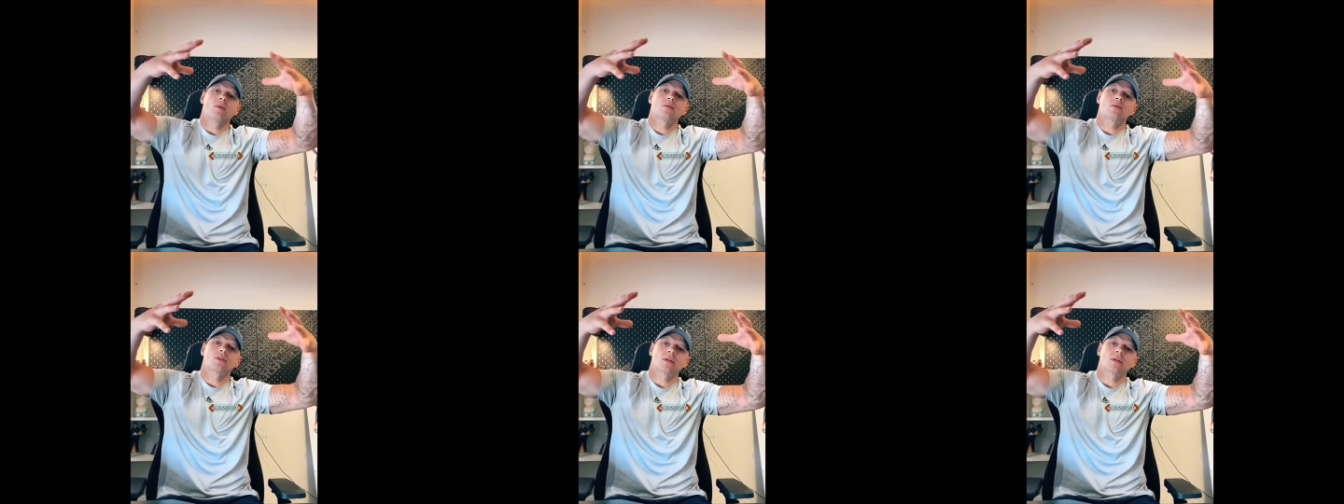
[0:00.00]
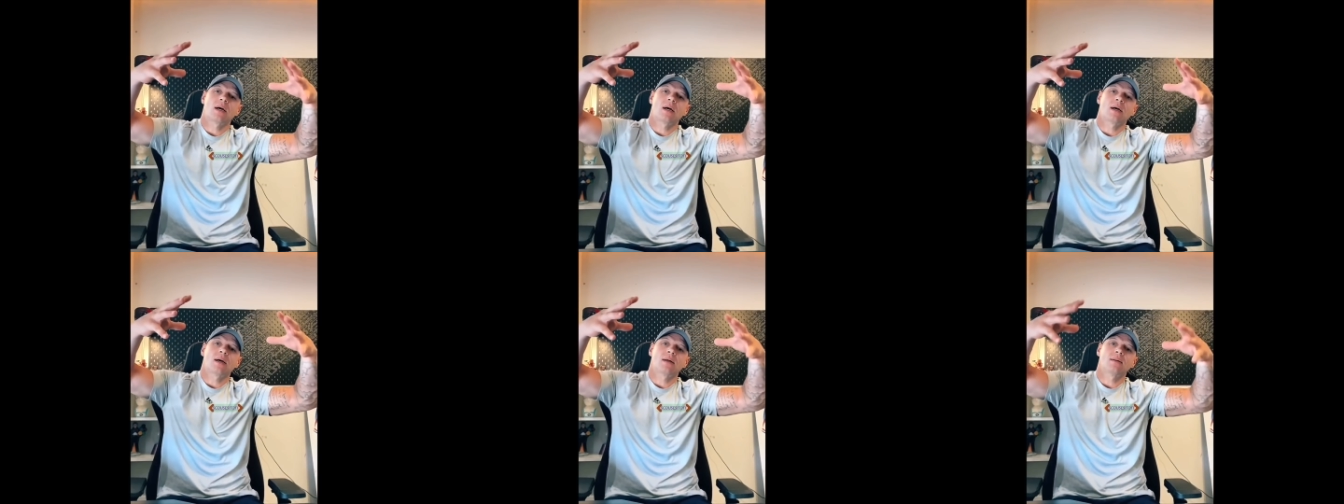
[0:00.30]

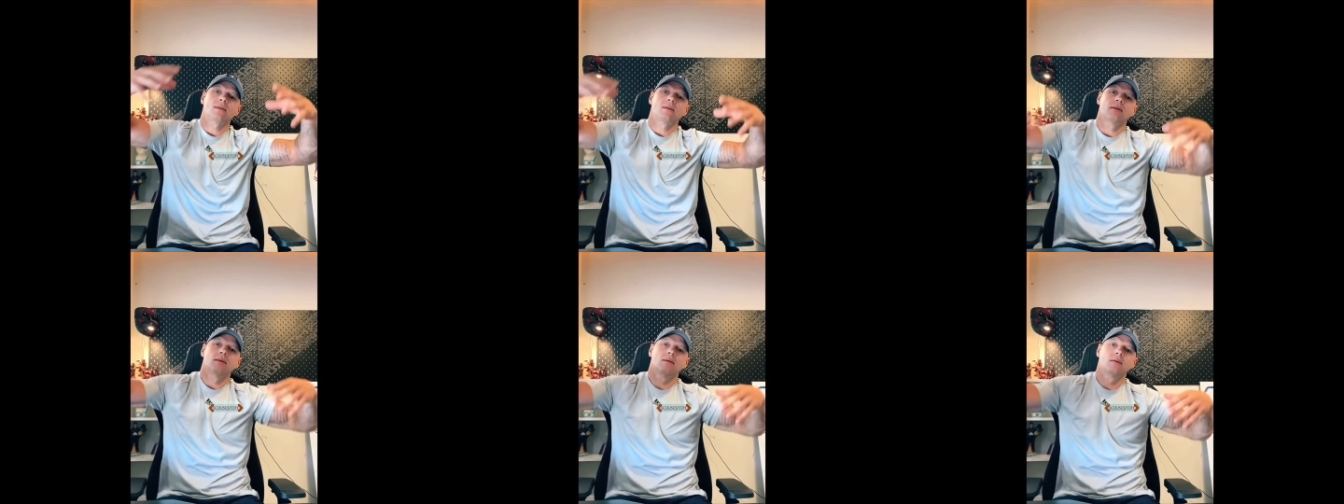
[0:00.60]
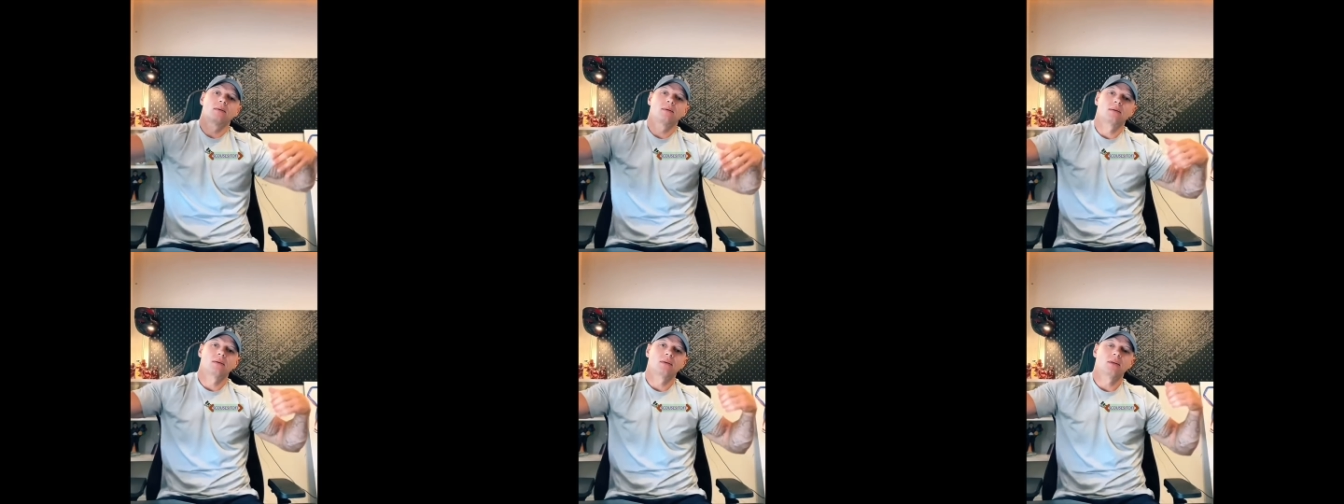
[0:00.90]
outside,
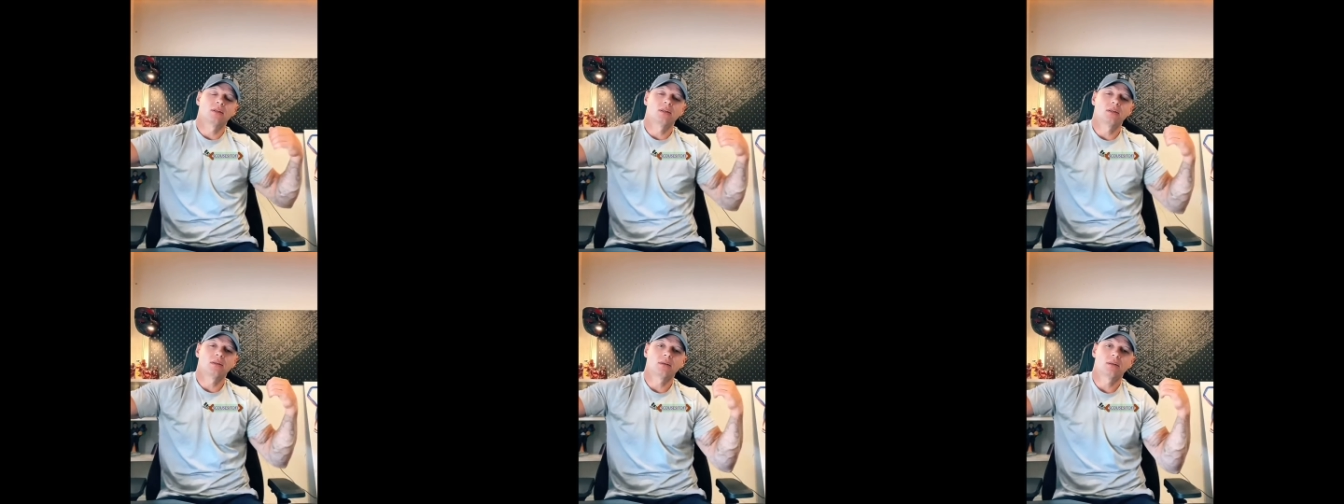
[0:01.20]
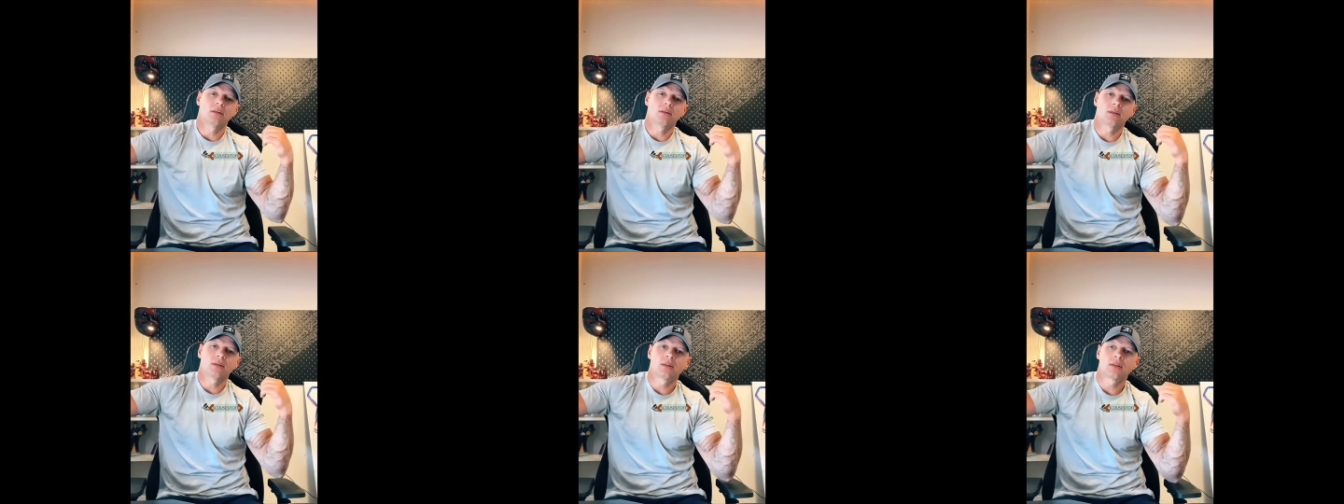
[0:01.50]

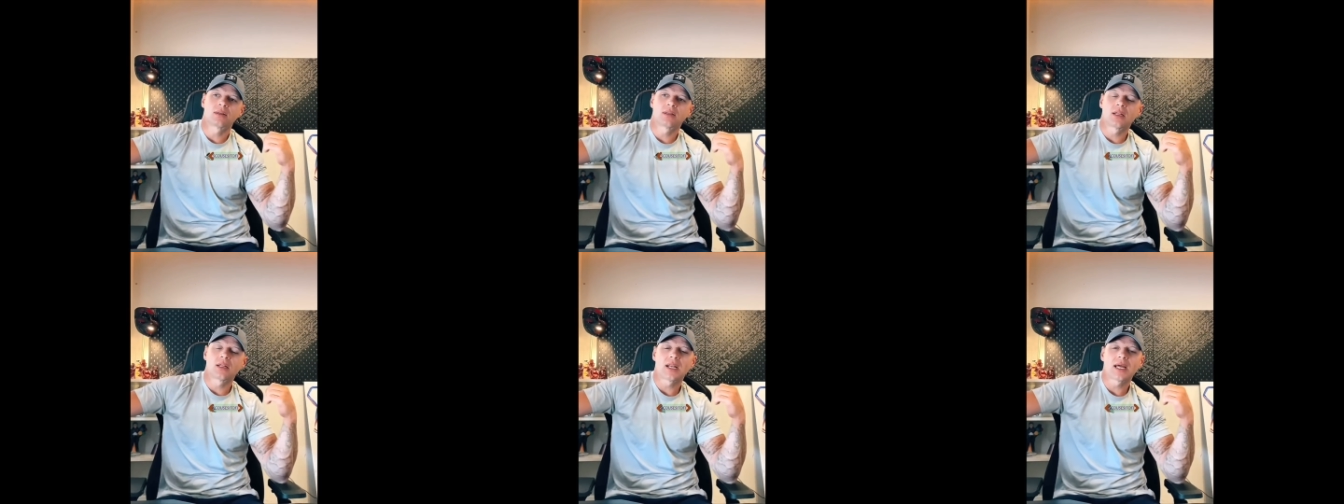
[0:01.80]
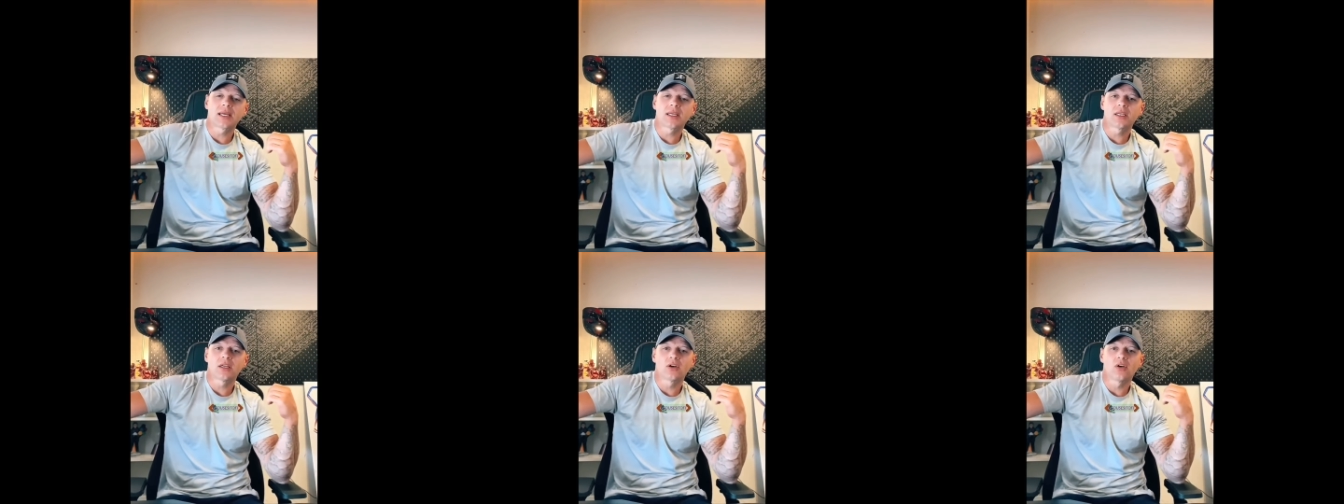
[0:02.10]
they're
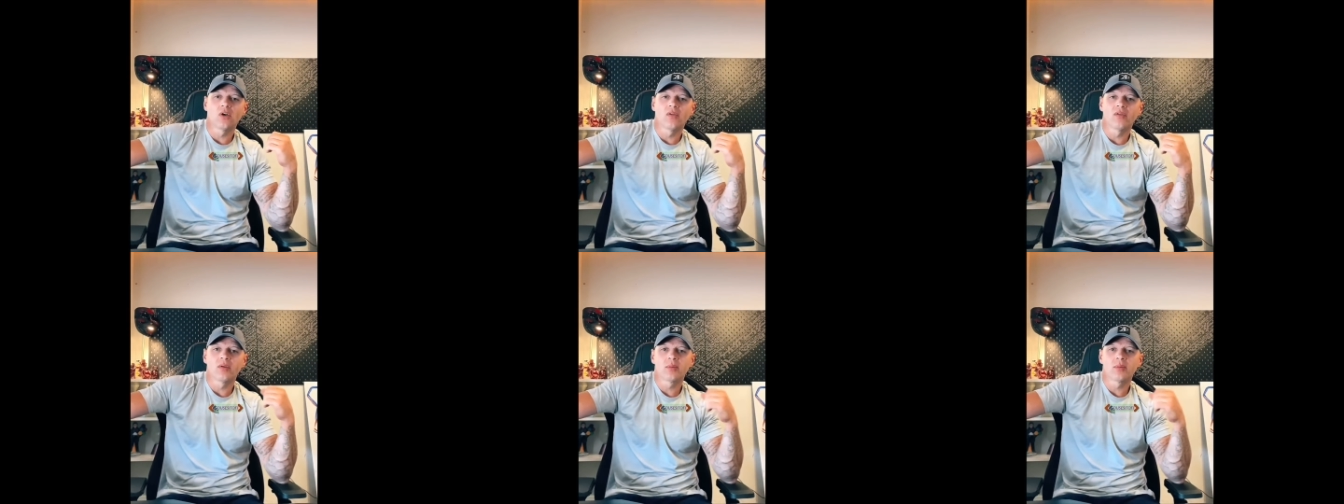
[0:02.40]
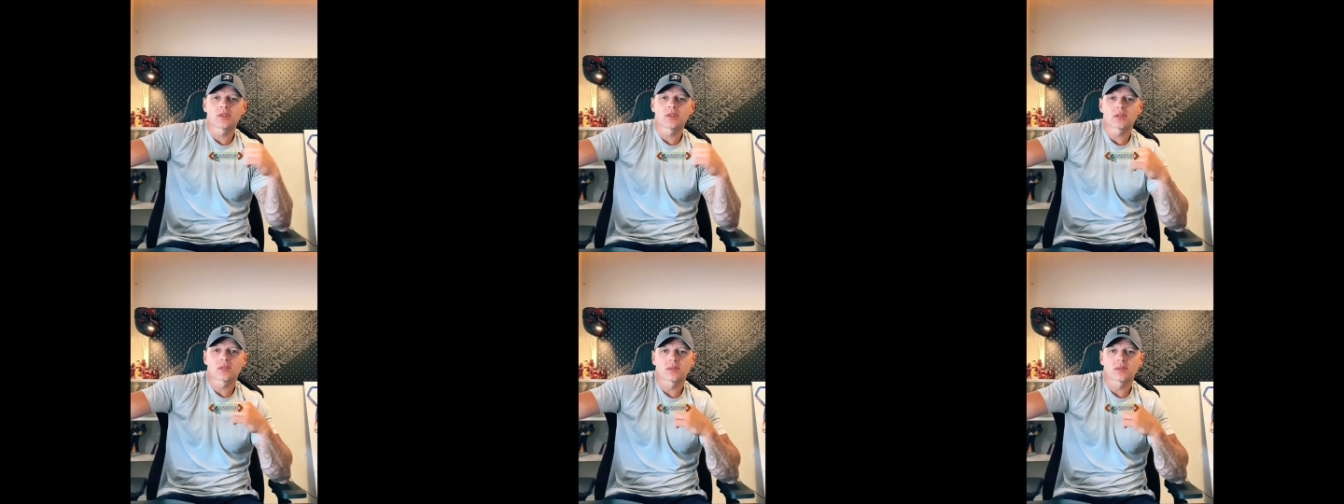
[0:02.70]
like your
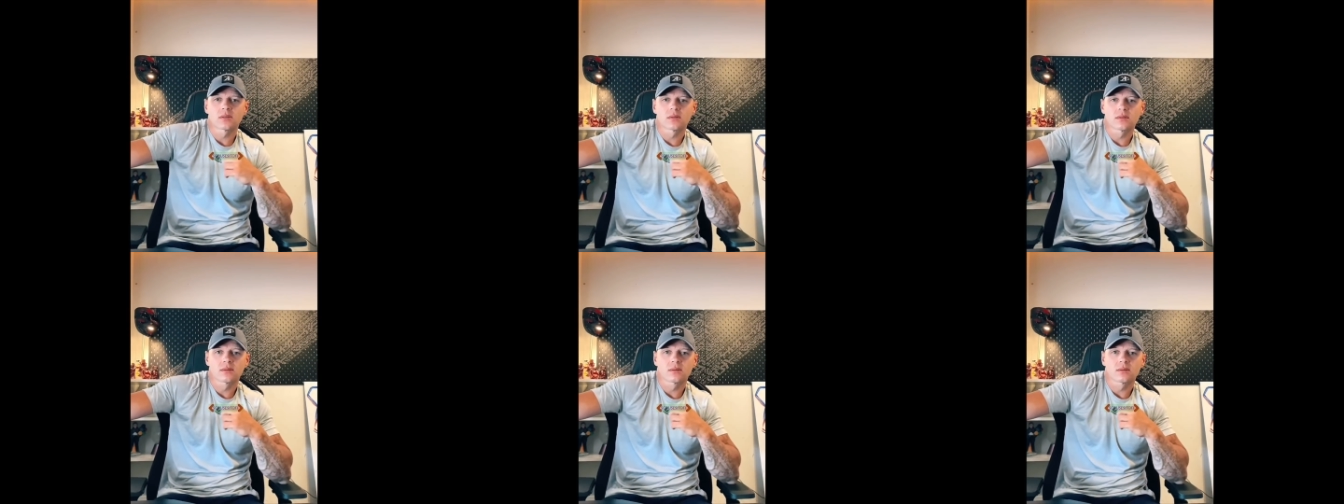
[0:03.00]
government.